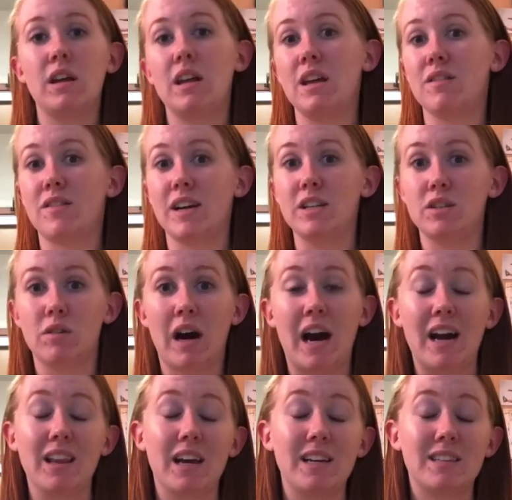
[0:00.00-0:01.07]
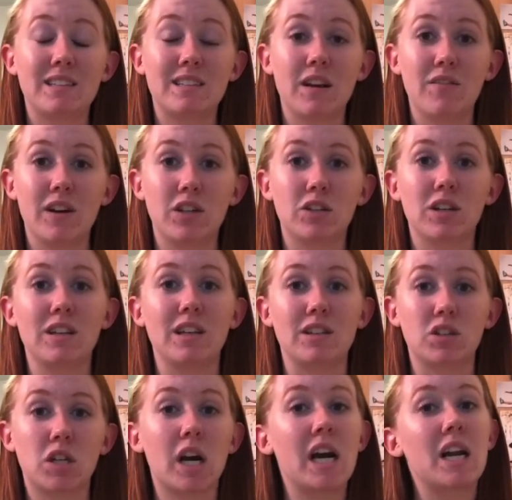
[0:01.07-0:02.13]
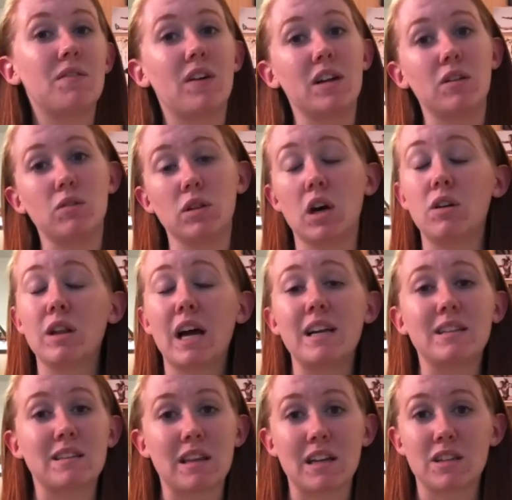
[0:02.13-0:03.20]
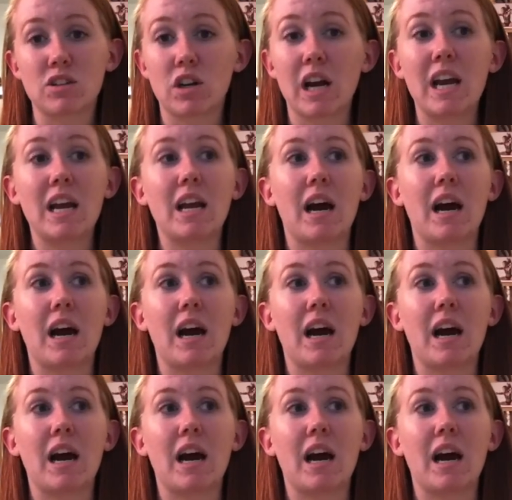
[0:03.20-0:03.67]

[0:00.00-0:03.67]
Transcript: If I do highlights eventually, that's great. If I do lowlights, that's great.